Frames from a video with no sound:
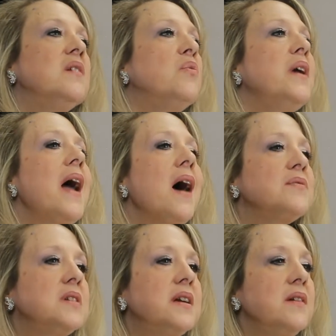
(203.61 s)
And if we
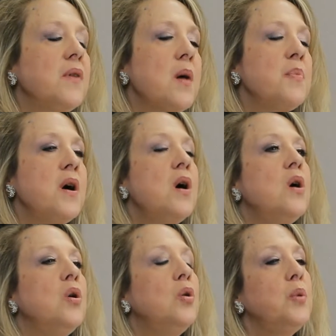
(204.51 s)
have to give up
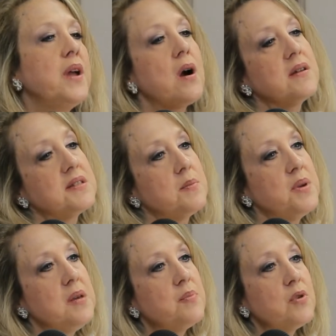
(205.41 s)
who we are as a
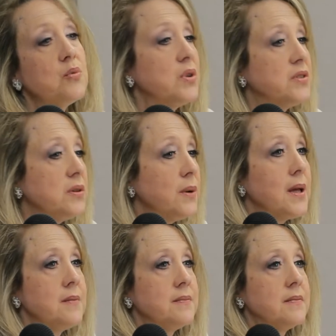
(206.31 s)
people, we'll do
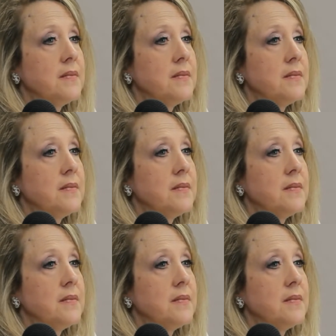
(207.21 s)
it.